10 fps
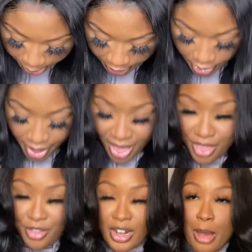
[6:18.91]
but
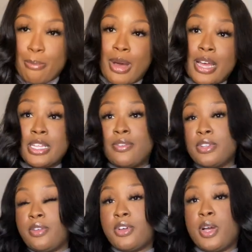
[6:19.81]
they're not my
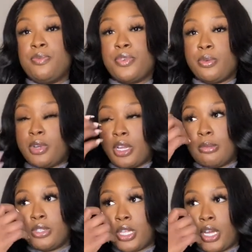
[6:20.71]
level of comfort when it
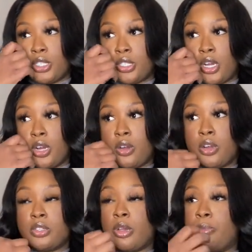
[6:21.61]
comes to like a jogger
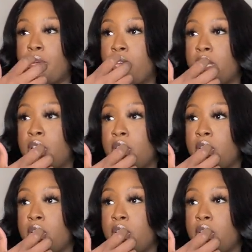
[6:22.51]
or a sweatpant.